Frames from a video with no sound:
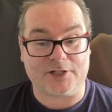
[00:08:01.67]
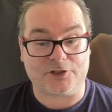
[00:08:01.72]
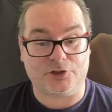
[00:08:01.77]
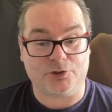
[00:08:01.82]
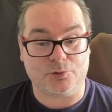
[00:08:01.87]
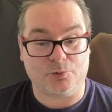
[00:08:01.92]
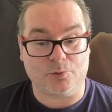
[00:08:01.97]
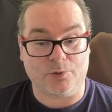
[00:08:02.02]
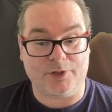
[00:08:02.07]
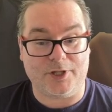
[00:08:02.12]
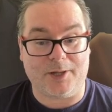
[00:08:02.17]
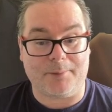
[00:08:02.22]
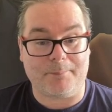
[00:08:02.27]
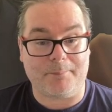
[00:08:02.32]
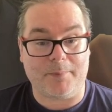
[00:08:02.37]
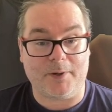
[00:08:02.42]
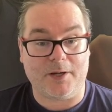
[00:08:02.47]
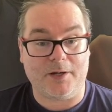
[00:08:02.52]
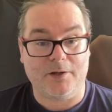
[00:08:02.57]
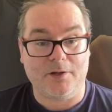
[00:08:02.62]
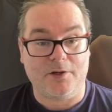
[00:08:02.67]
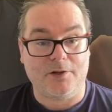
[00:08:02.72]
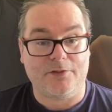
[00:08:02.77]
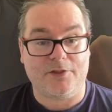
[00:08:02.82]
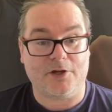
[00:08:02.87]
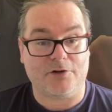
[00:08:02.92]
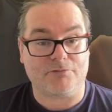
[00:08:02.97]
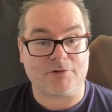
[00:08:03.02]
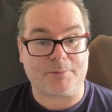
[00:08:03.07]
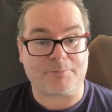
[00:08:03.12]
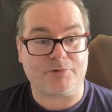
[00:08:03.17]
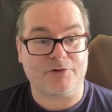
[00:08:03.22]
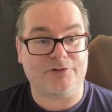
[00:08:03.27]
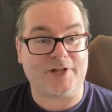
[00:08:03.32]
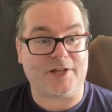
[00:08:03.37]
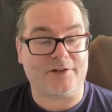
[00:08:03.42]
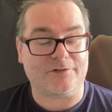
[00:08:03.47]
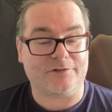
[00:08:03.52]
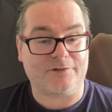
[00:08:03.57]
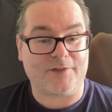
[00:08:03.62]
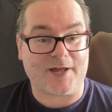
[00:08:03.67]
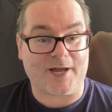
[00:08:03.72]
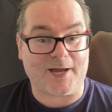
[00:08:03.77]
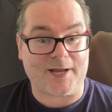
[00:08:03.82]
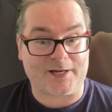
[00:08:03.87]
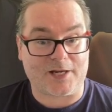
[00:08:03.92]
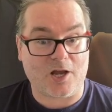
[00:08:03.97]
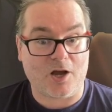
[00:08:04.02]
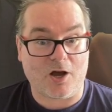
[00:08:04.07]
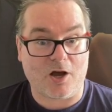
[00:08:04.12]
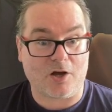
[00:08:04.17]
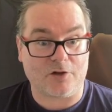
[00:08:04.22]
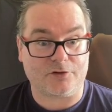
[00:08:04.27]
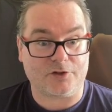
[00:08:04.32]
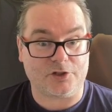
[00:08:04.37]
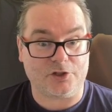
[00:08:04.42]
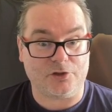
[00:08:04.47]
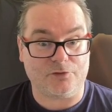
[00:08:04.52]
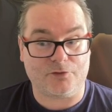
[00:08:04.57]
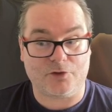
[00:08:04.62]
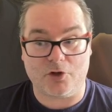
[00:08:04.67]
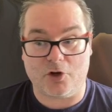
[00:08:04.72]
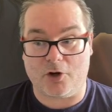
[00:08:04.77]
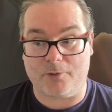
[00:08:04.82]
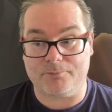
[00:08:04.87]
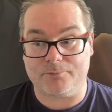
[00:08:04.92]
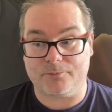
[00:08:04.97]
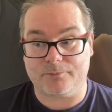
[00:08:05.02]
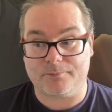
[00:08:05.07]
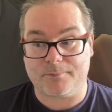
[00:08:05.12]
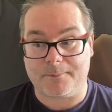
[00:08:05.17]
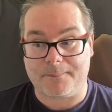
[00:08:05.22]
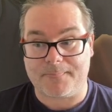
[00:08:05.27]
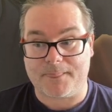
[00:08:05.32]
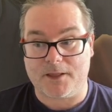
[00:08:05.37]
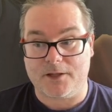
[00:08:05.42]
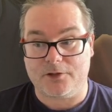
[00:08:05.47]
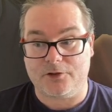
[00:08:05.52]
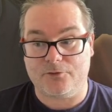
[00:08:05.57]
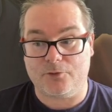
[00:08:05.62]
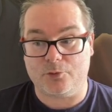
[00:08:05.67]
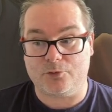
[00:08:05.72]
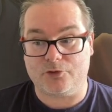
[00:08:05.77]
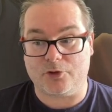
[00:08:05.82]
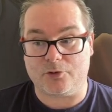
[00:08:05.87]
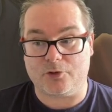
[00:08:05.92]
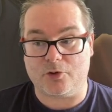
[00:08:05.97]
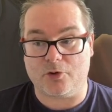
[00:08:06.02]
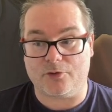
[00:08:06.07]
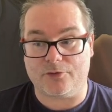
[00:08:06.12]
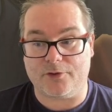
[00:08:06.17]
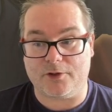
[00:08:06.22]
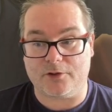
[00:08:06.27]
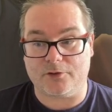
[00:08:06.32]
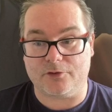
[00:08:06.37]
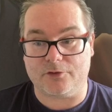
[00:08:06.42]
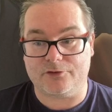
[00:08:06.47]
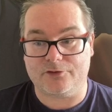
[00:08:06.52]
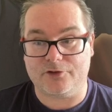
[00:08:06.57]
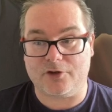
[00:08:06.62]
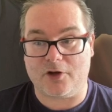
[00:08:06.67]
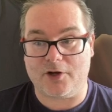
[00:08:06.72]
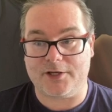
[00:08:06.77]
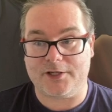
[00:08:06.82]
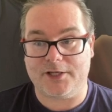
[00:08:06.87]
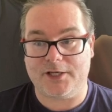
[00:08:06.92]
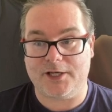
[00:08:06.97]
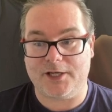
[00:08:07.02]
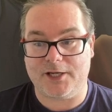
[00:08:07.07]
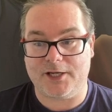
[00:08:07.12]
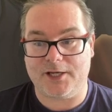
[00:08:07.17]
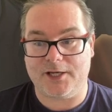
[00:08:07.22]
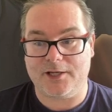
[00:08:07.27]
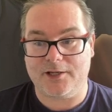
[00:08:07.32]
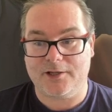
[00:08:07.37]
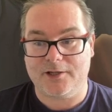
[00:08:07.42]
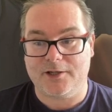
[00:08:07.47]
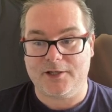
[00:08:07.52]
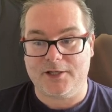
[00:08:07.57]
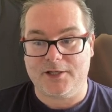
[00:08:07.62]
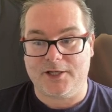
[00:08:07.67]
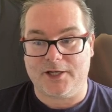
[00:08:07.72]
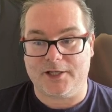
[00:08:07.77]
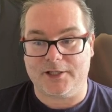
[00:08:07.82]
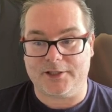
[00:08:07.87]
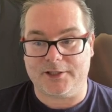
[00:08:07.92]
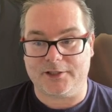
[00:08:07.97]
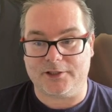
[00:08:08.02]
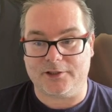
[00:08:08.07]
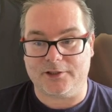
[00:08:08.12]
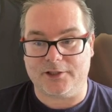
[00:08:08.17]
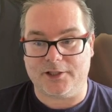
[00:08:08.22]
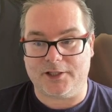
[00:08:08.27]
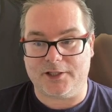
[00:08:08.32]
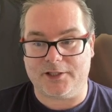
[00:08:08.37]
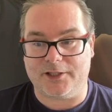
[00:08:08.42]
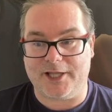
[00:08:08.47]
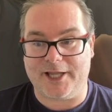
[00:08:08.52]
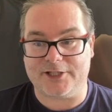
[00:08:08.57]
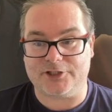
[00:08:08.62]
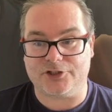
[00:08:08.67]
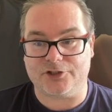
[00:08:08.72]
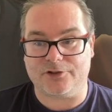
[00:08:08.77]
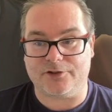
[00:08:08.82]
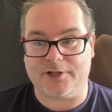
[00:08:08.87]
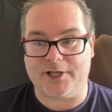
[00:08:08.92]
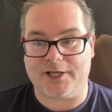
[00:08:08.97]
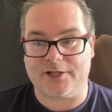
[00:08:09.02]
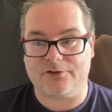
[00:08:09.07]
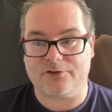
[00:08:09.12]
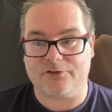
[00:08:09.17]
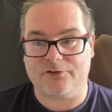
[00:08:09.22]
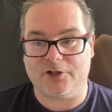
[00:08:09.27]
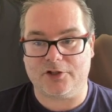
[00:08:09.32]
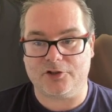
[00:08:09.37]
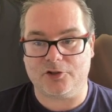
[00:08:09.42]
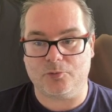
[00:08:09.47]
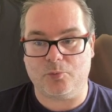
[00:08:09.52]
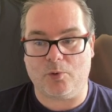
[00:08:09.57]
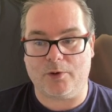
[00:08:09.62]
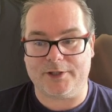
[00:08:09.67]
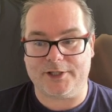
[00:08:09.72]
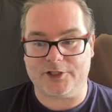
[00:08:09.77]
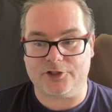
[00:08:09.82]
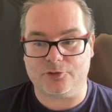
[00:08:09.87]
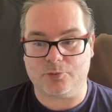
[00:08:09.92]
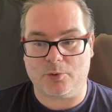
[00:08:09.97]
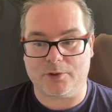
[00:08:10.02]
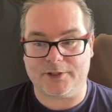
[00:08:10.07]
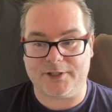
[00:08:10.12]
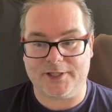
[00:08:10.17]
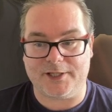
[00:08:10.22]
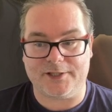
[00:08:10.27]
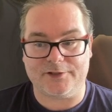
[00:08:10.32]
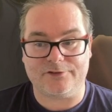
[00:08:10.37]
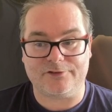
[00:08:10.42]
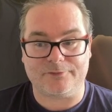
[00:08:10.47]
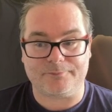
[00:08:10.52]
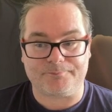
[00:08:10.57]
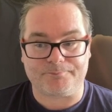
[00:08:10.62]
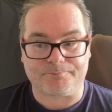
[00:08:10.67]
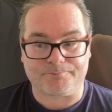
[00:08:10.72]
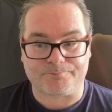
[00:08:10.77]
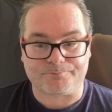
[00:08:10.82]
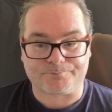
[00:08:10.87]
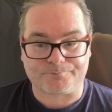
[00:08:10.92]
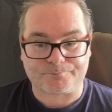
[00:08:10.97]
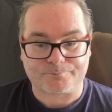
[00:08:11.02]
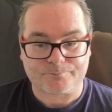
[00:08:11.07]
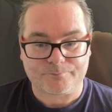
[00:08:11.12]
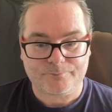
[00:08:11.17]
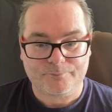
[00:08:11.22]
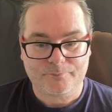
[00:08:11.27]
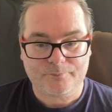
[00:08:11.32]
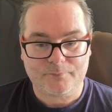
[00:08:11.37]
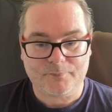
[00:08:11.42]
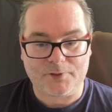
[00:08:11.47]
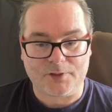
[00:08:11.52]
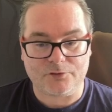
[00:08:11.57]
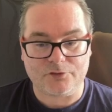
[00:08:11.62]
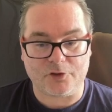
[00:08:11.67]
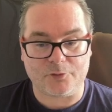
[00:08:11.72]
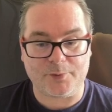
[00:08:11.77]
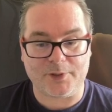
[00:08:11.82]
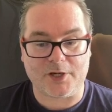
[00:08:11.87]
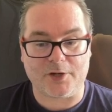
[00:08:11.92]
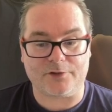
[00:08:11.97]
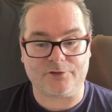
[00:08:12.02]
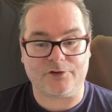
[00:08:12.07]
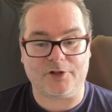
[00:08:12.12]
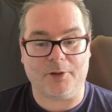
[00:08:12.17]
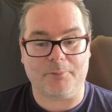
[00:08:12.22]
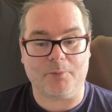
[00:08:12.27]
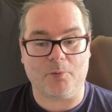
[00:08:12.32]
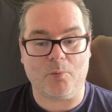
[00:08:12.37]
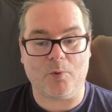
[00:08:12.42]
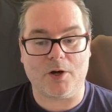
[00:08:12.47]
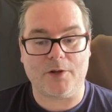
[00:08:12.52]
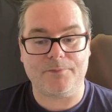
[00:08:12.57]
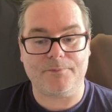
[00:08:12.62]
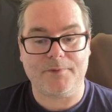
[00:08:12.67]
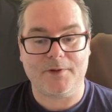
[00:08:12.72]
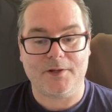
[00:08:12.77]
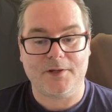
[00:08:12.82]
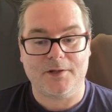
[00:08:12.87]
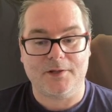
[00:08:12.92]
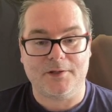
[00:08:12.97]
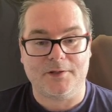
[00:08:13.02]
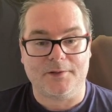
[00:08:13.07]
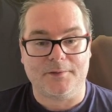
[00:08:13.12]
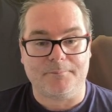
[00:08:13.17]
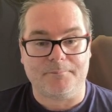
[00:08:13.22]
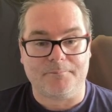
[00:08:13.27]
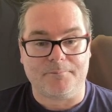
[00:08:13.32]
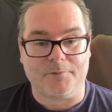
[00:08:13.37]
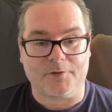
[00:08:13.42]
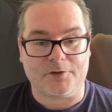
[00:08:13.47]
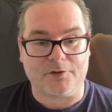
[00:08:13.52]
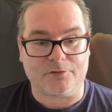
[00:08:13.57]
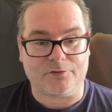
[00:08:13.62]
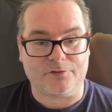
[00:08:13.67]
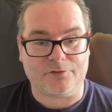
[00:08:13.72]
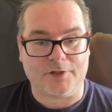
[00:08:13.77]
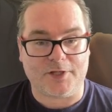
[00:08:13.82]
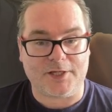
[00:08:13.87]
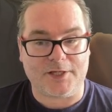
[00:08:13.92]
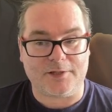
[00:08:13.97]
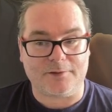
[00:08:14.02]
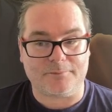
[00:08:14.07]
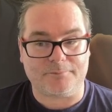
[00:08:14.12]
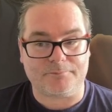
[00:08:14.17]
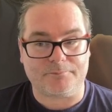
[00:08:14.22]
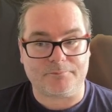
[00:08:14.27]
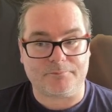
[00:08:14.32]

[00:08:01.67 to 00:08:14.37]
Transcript: actual number that represents that card that you've got. You've also got on the side here a little legend there to tell you what each one is. So if we go into number 1, you can see